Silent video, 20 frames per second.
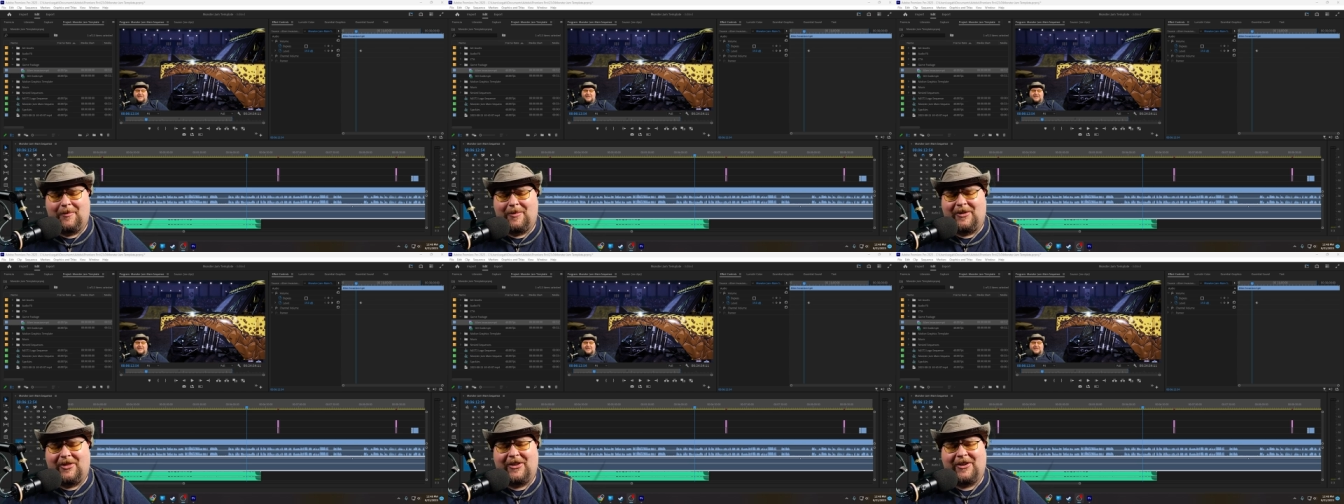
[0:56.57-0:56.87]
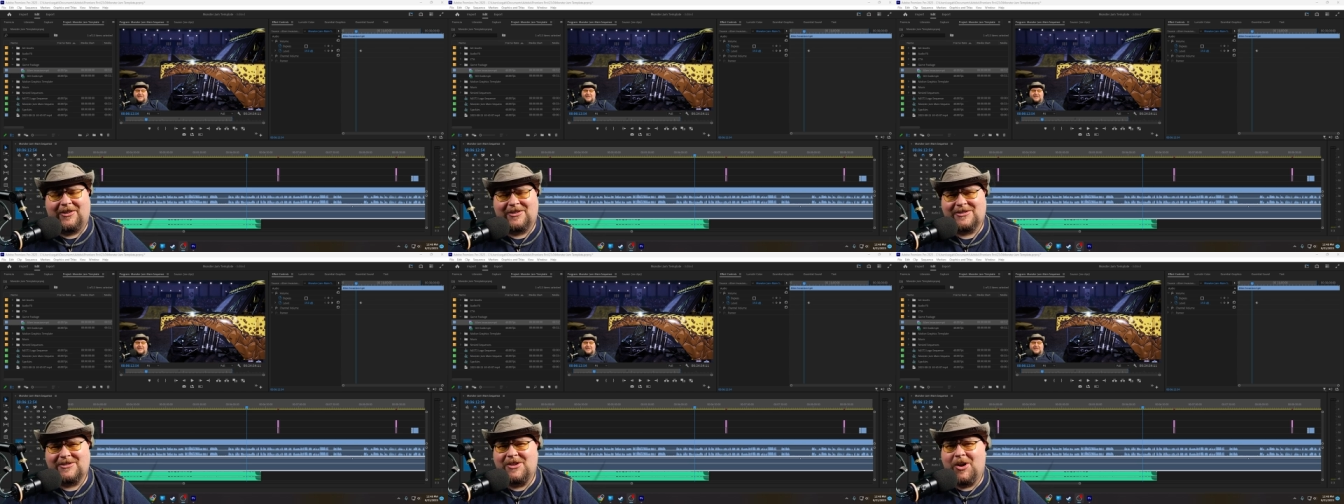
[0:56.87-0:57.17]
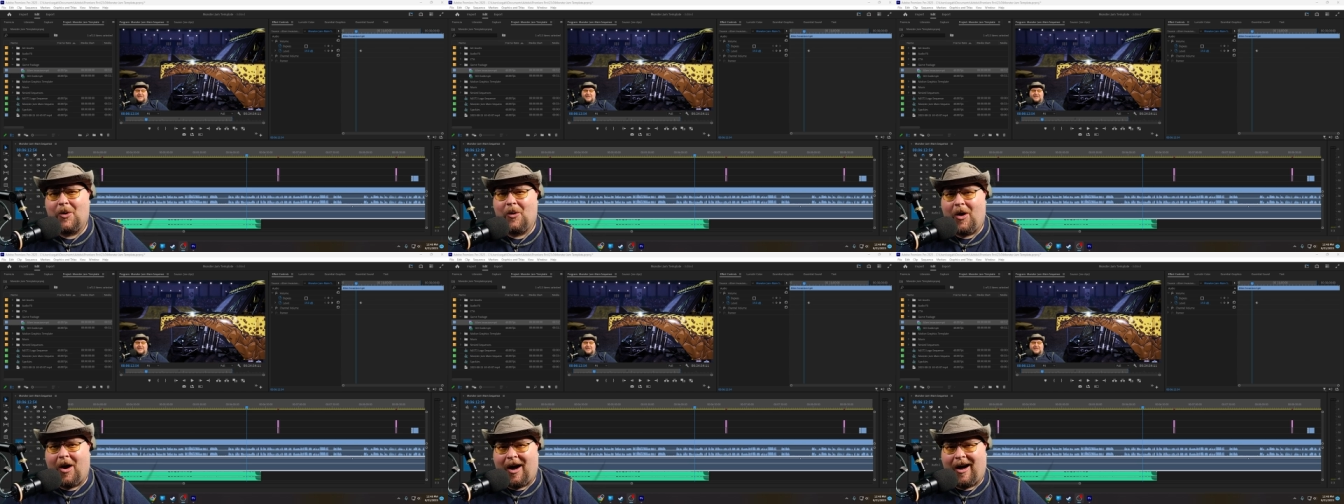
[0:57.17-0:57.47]
but there's
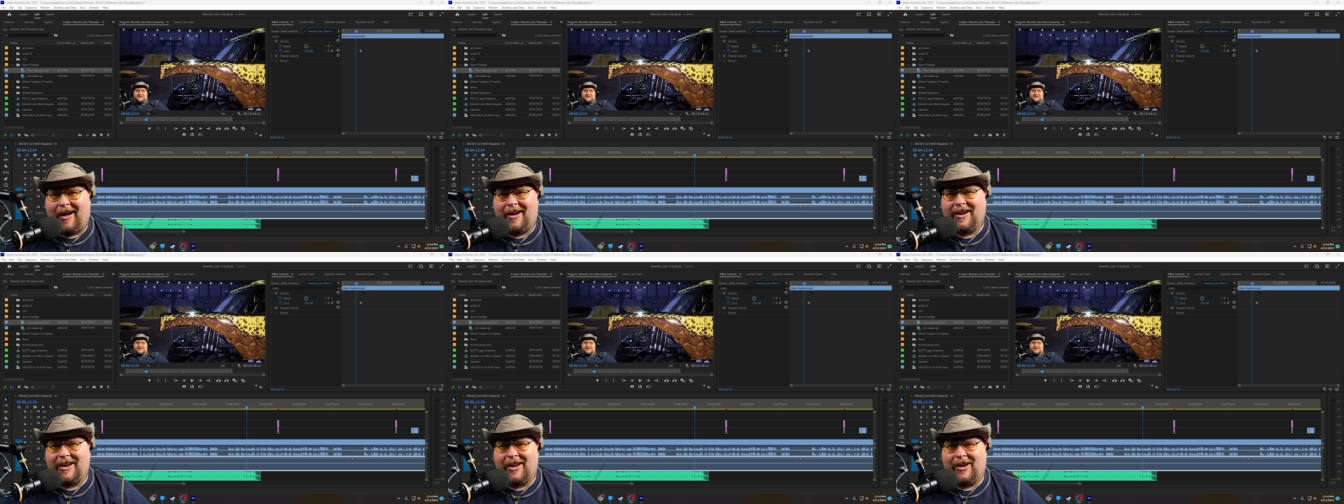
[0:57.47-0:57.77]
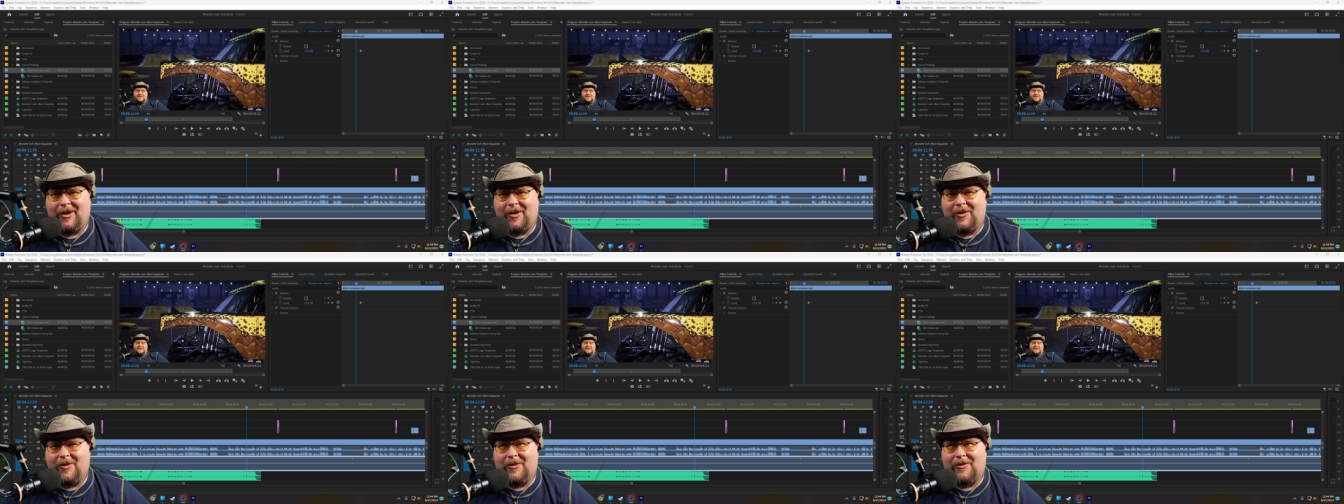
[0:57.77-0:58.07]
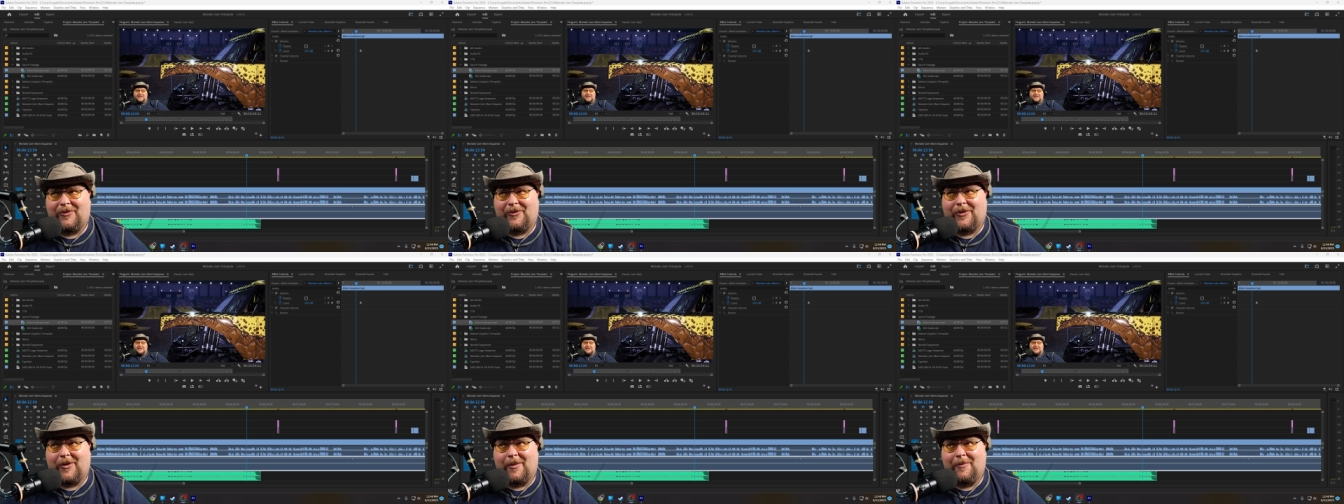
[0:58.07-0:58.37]
no
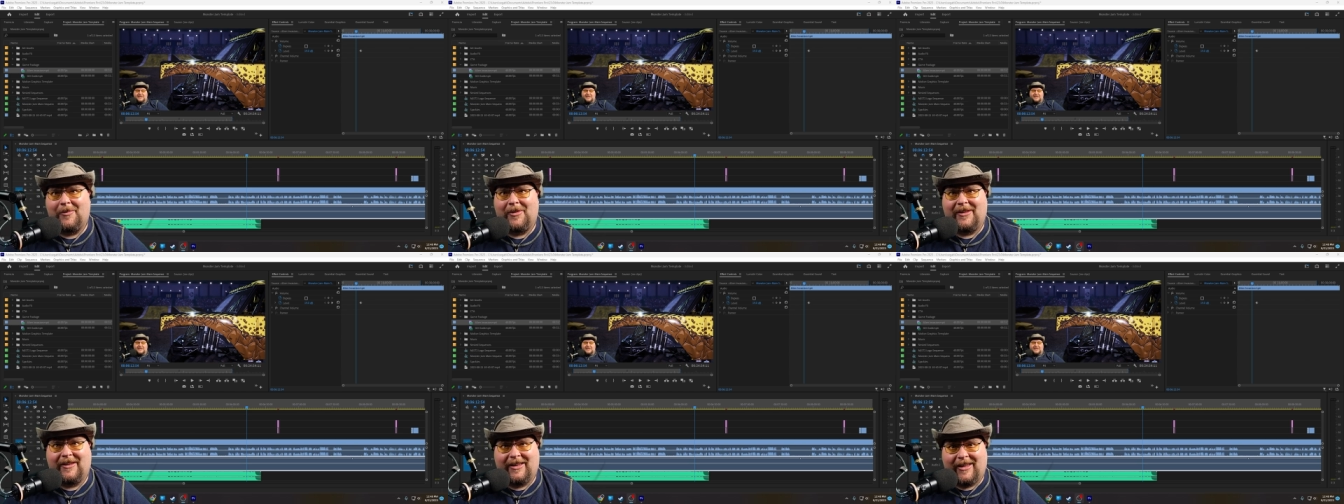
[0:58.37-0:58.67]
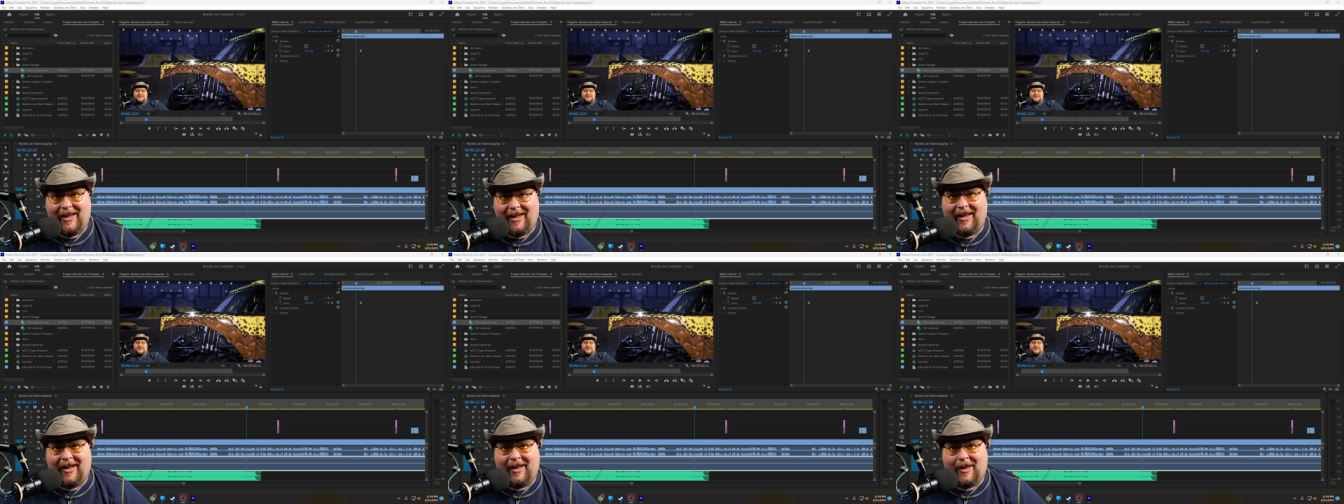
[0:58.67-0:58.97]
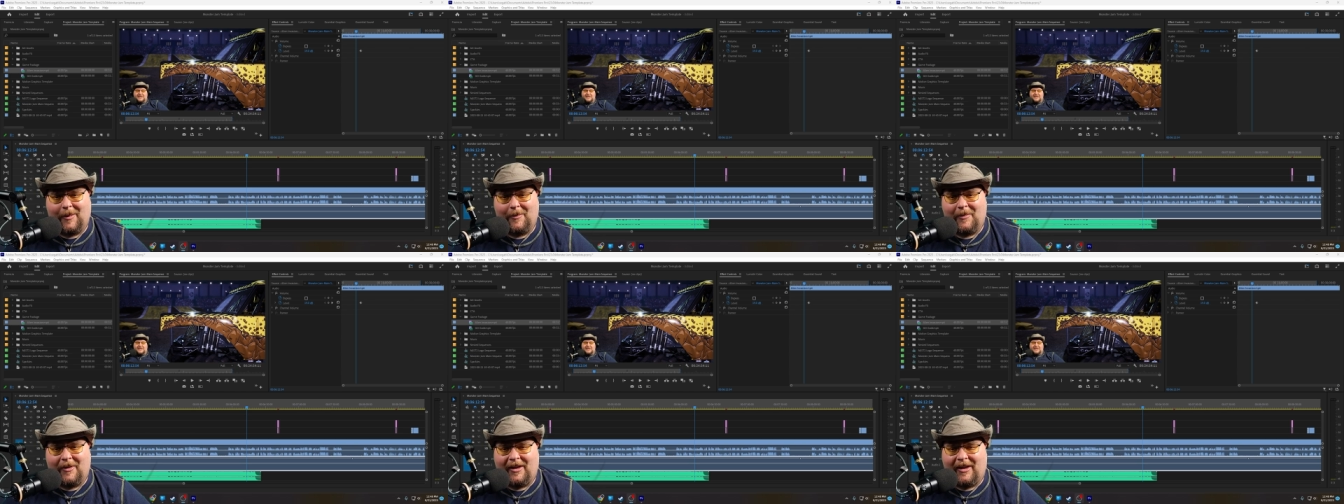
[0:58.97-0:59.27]
audio from the
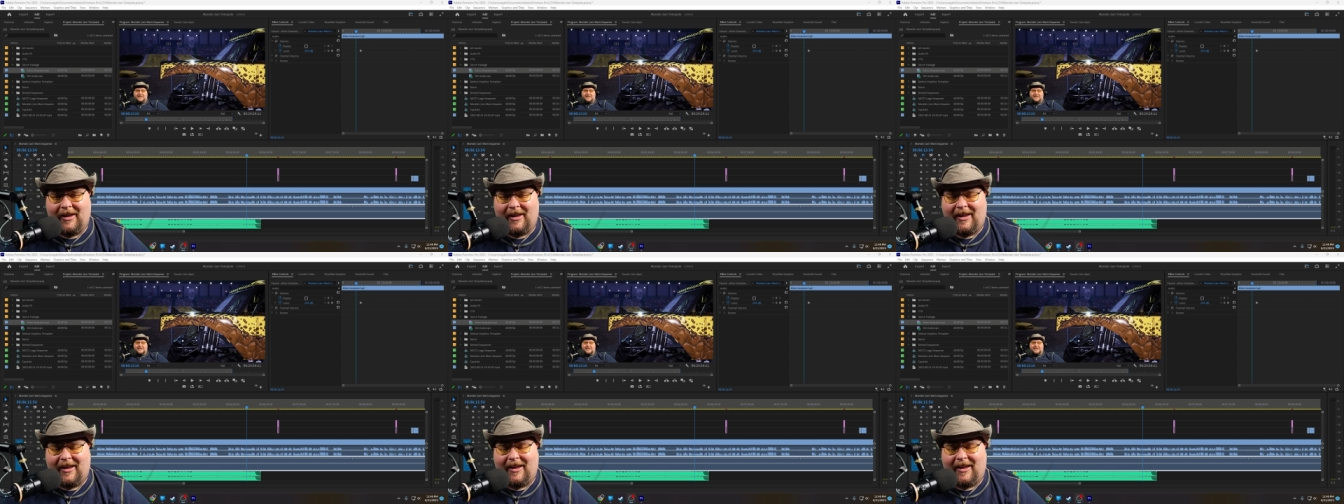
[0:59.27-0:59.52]
game.